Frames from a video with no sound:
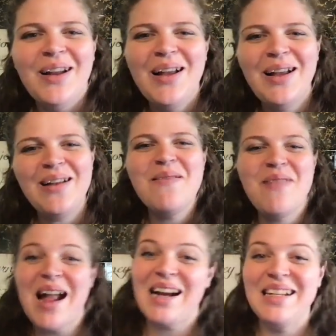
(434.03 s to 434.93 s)

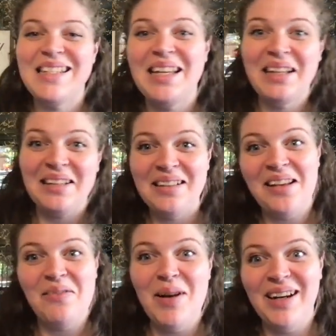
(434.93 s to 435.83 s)
parenting and,
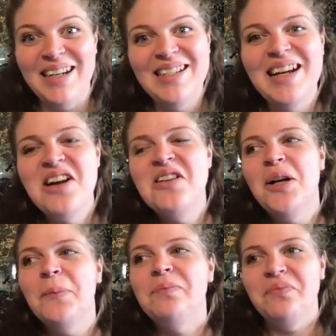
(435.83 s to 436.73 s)
and marriage
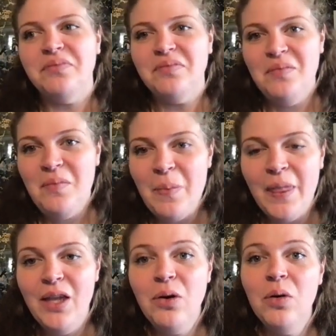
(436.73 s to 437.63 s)

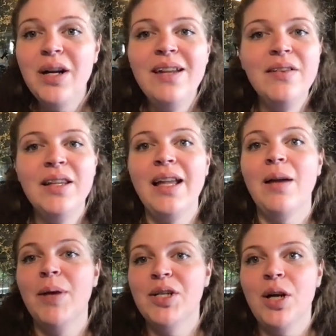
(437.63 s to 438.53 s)
you know, or even like
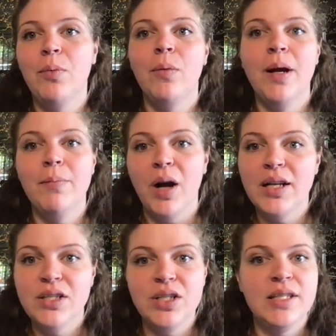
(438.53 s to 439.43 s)
at my job, well, my
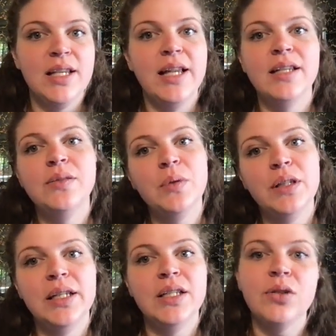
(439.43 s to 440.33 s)
boss just like is
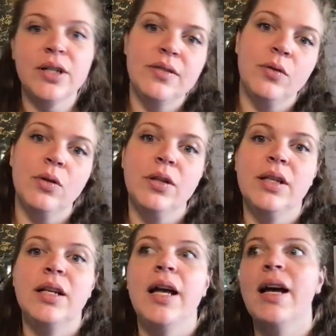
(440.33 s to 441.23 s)
really stressful
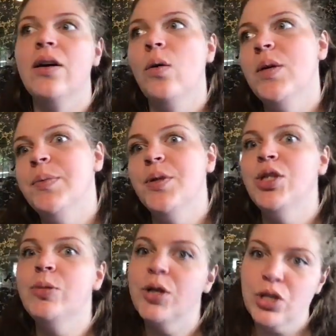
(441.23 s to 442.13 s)
and ha- always
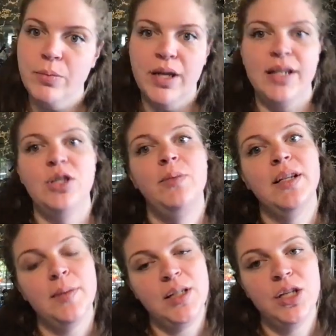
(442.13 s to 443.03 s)
puts too much on me and has too many
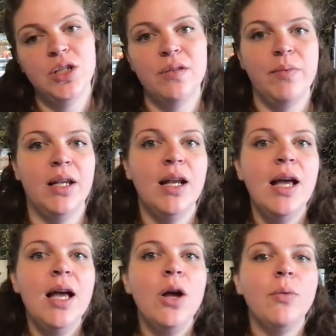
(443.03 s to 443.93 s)
expectations of me. And
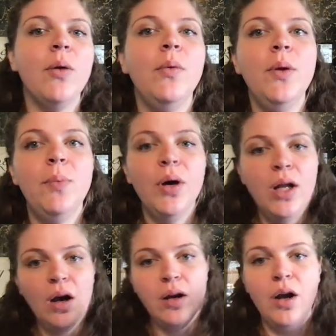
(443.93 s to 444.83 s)
right when we put
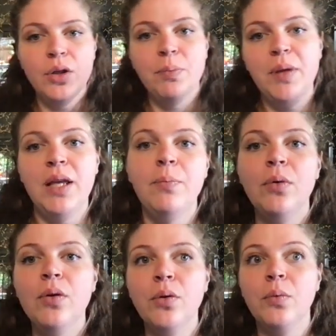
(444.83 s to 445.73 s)
it on other
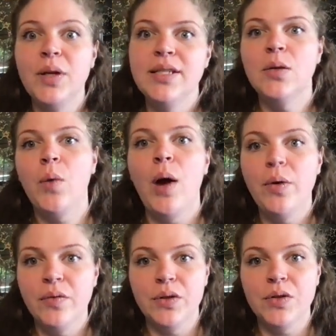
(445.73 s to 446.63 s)
people, the reason why
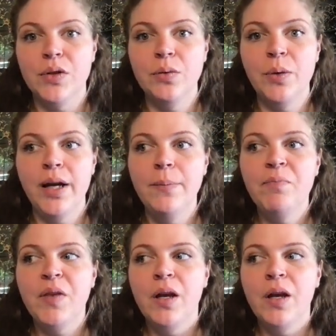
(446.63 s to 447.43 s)
we feel a certain way,